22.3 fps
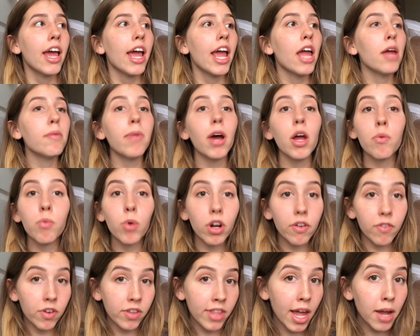It might
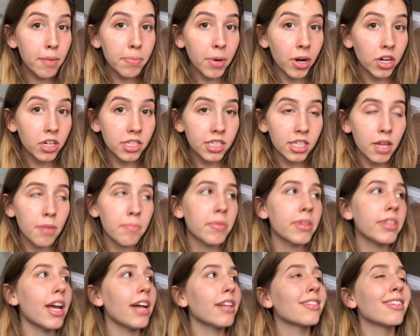work for that person,
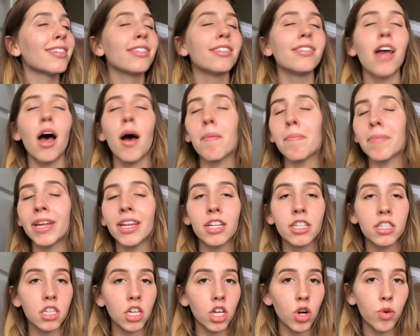but that does not mean
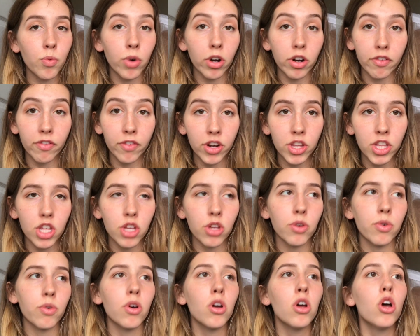it's gonna work for
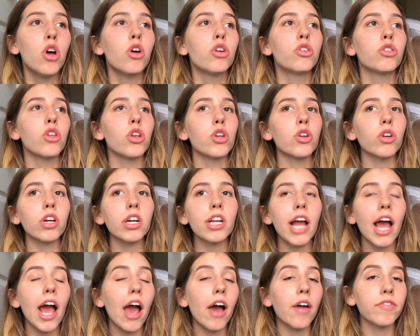you. So you're
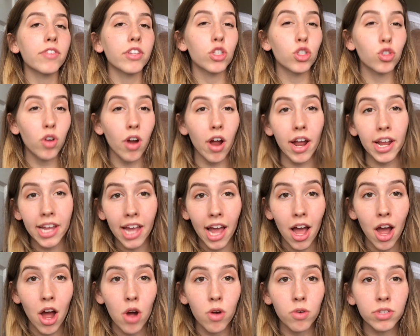gonna have to try
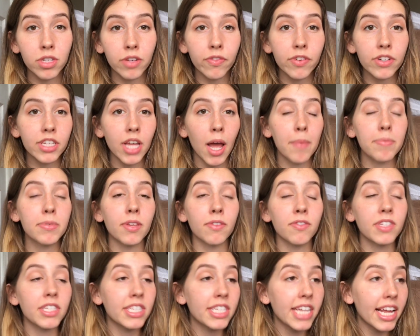out different types of
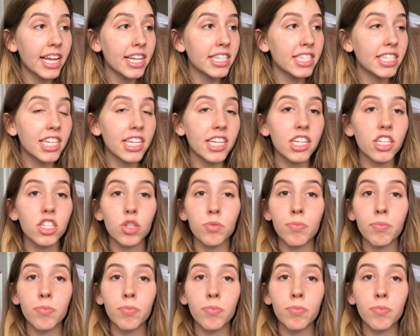stances.